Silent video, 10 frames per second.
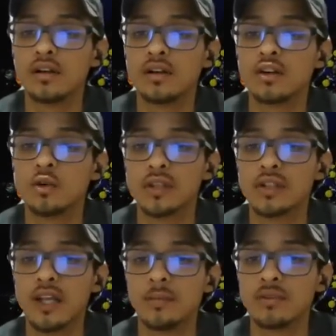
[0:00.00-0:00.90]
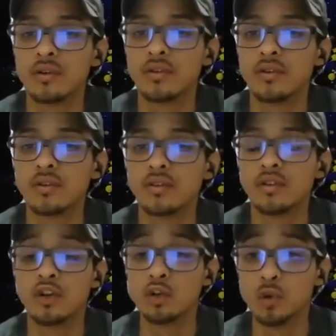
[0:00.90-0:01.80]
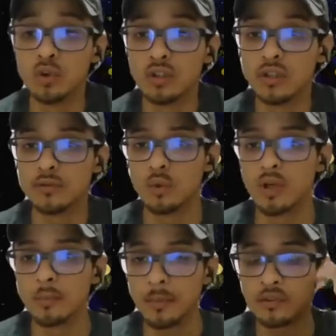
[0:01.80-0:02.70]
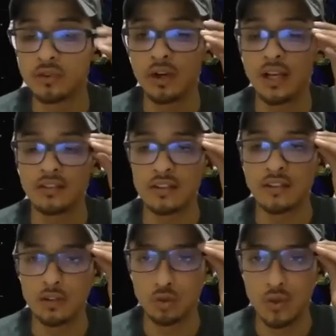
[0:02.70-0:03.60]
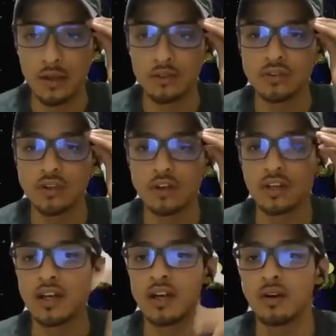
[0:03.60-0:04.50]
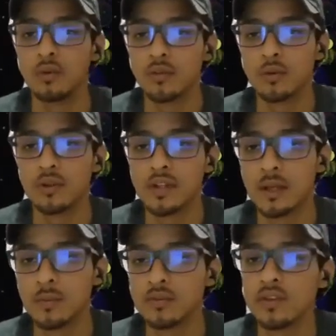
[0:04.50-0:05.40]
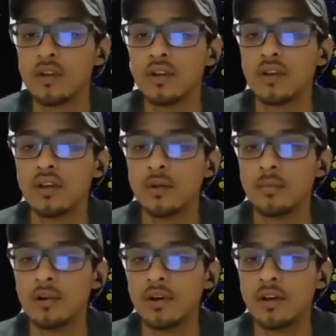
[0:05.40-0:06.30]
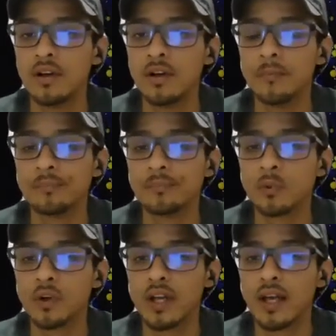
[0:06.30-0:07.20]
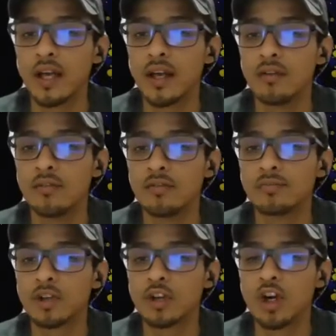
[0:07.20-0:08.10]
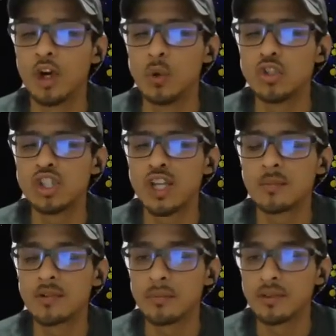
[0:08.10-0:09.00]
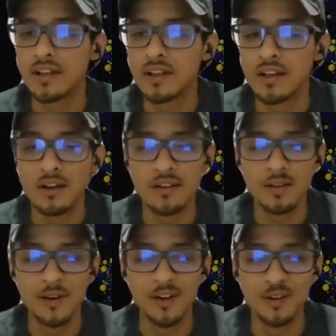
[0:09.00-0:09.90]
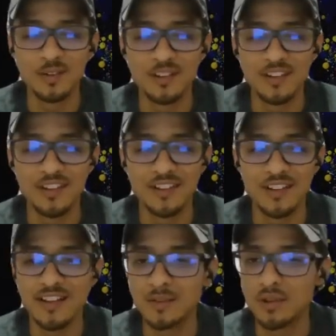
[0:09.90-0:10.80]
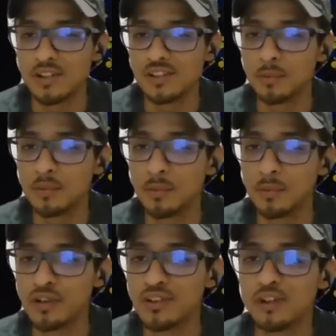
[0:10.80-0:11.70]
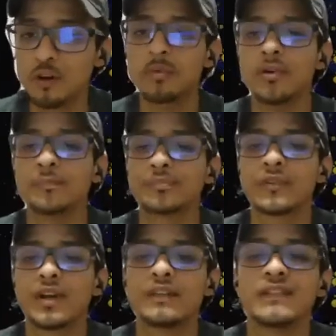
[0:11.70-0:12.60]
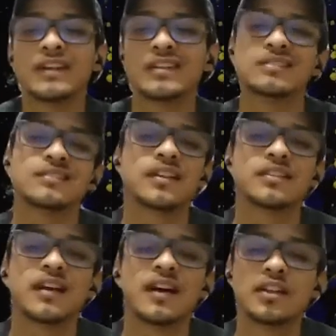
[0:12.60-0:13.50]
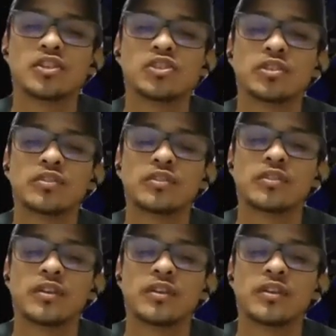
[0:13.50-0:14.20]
Quick Lab. So you could Google it if you want, maybe start, because I think you do have to start an account with Quick Labs. But we're going to have code jams. I put that down in my notes. I probably should have put more detail, but I think that's kind of just,